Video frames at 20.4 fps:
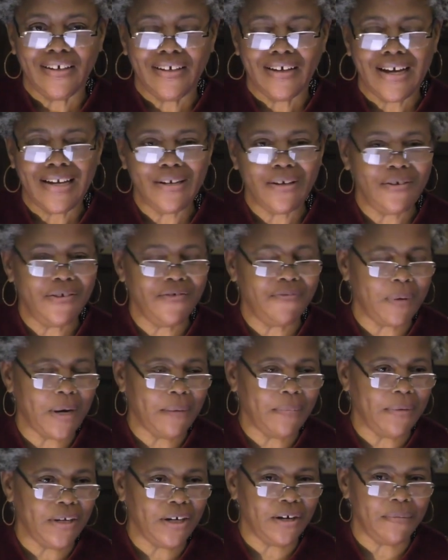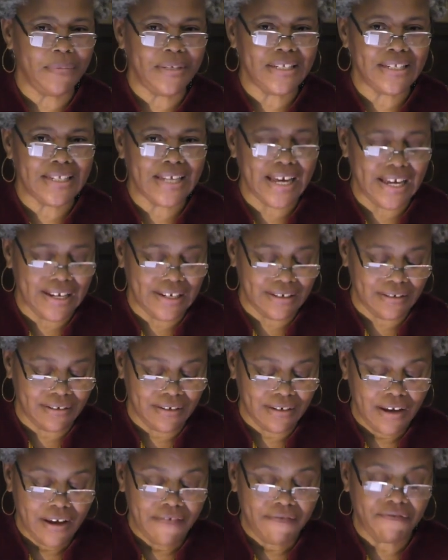I know you've probably heard me say it,
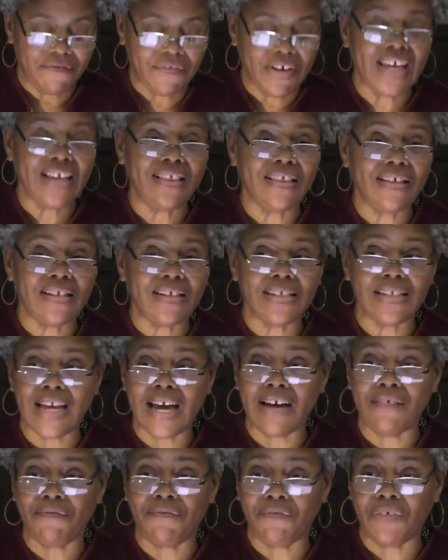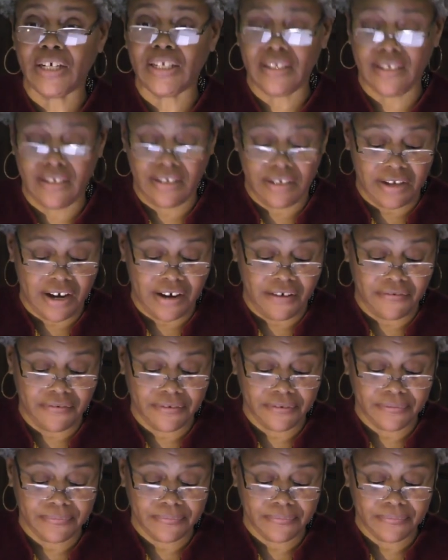faith is not fun stuff.
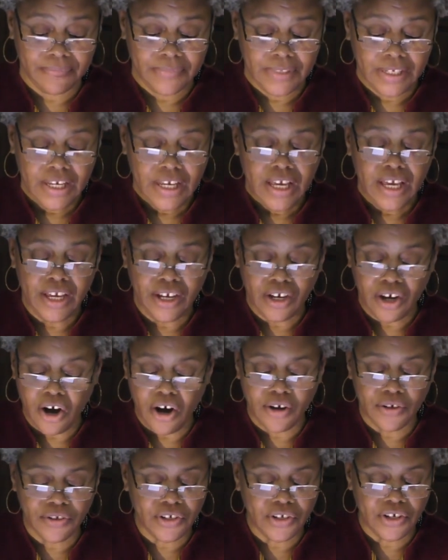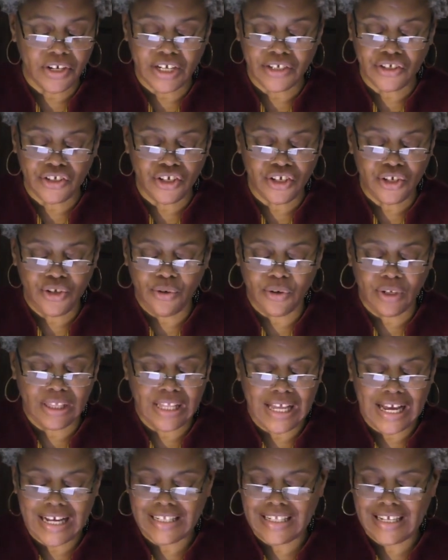It calls on us to
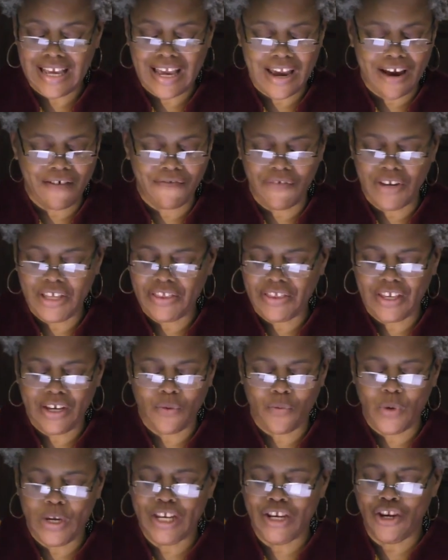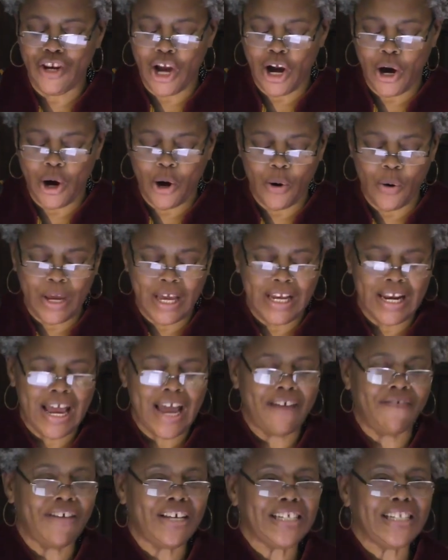utilize everything we know and
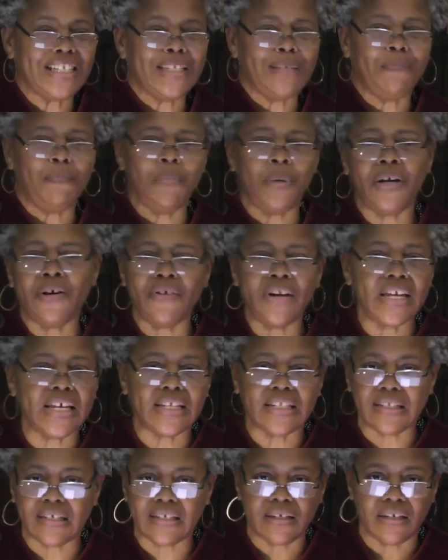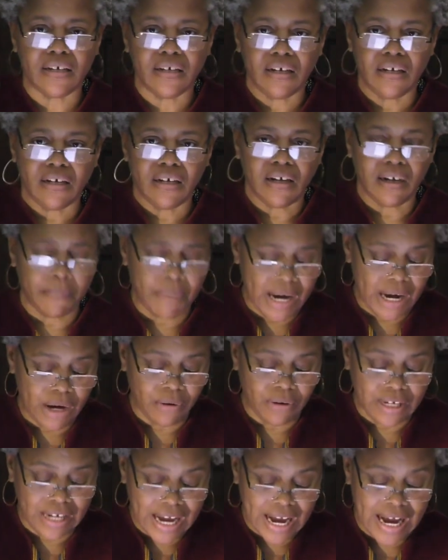have experienced
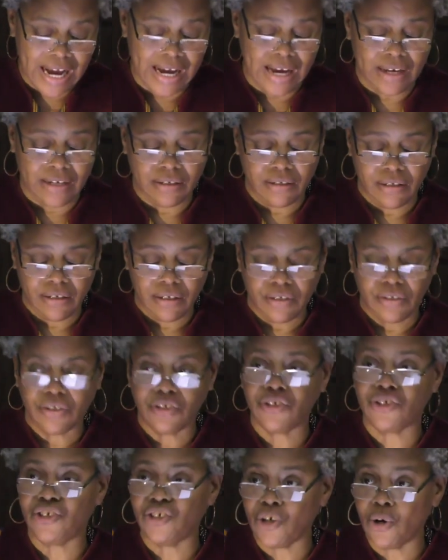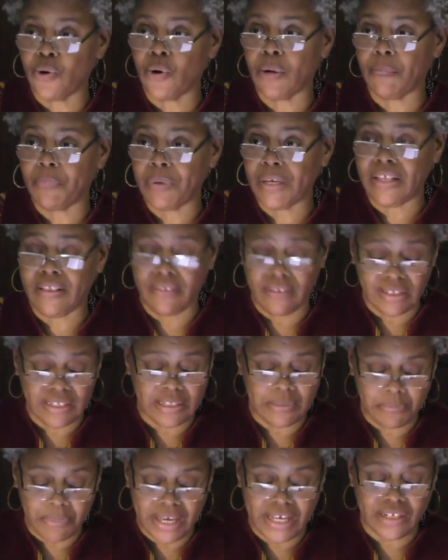about God to show up in the
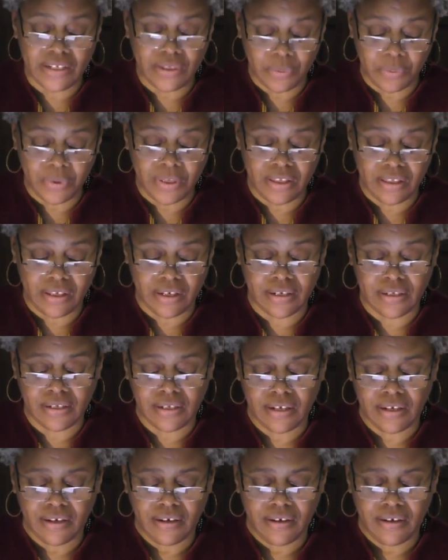space with us.